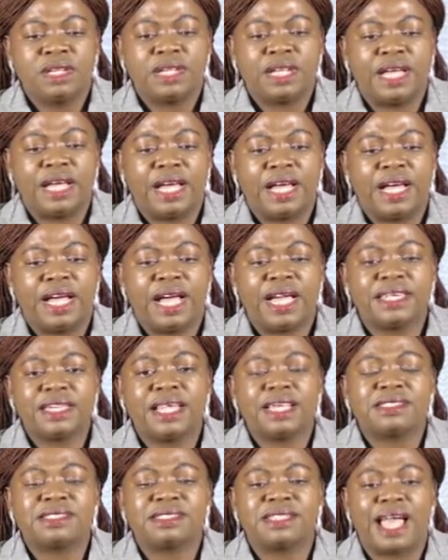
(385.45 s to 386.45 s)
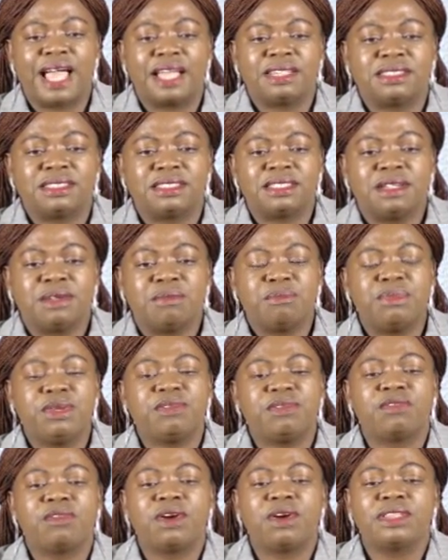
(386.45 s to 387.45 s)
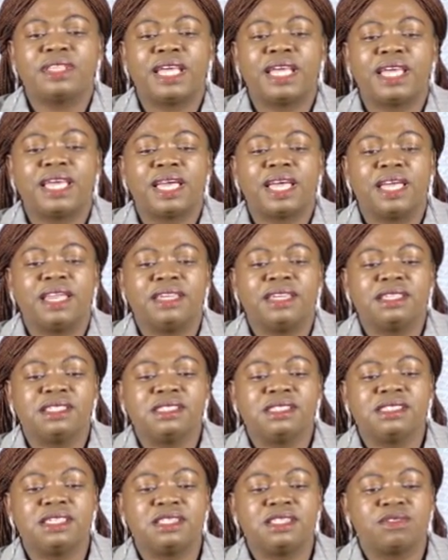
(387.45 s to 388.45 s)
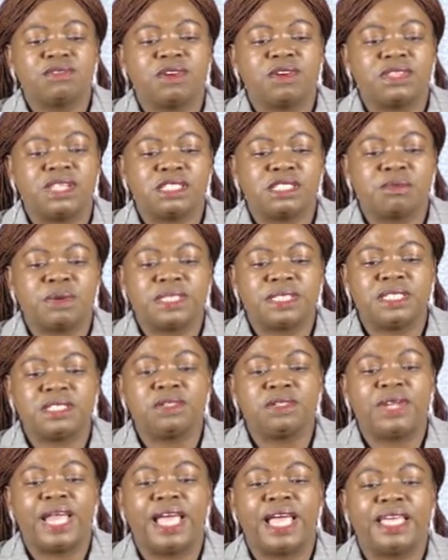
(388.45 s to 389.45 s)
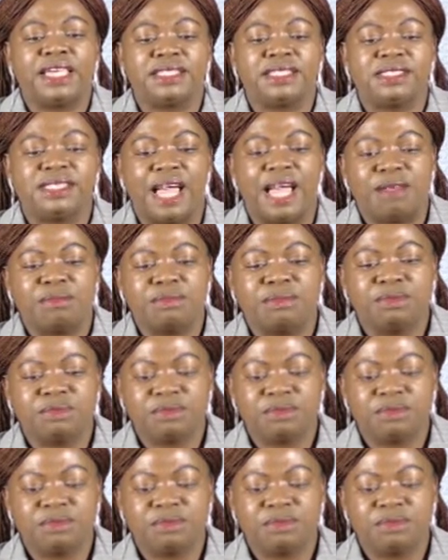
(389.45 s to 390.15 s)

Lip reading: understand before they can sit for this particular exam.